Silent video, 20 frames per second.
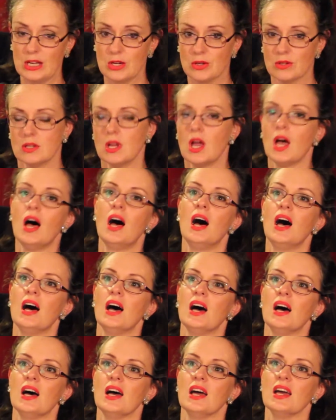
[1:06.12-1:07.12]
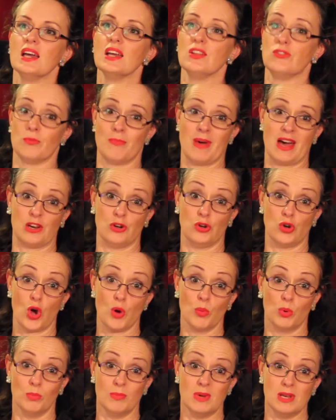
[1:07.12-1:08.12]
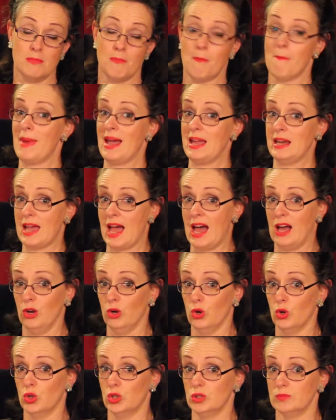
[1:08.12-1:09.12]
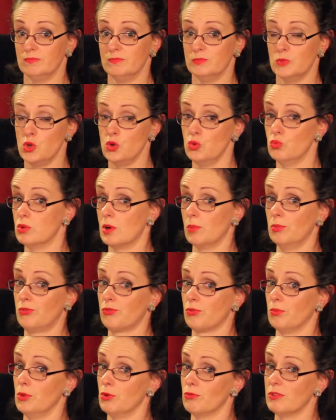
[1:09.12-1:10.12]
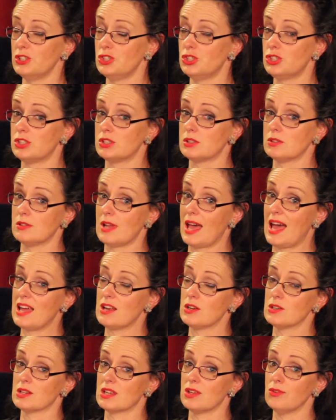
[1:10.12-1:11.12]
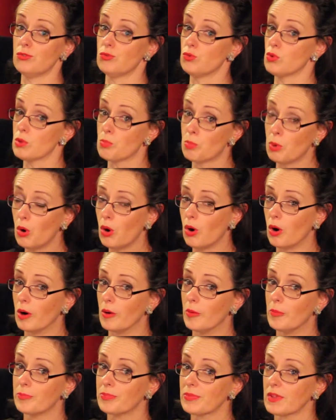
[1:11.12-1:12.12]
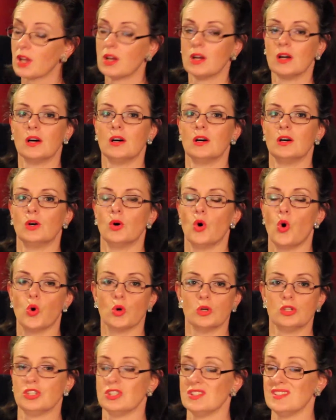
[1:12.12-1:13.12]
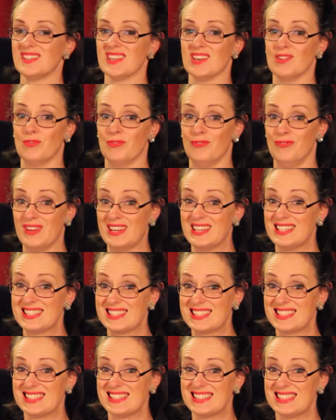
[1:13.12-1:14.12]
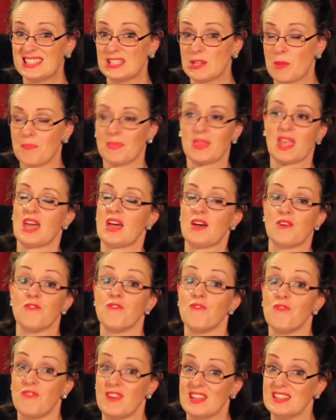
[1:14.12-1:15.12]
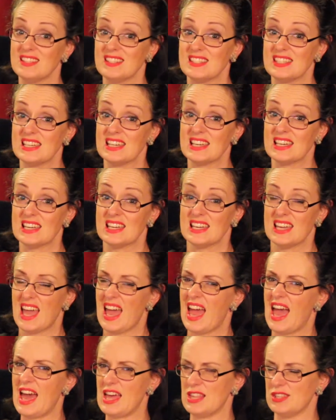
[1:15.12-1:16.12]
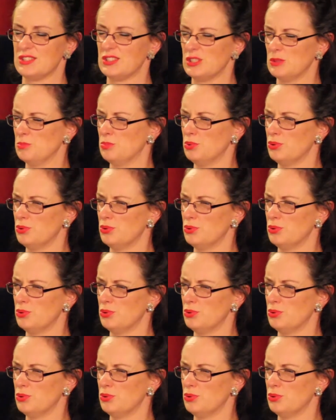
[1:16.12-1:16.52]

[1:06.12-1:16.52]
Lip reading: you, it's about a nobleman made outlaw who robs from the rich and gives to the poor. Haunches of venison, fencing, and some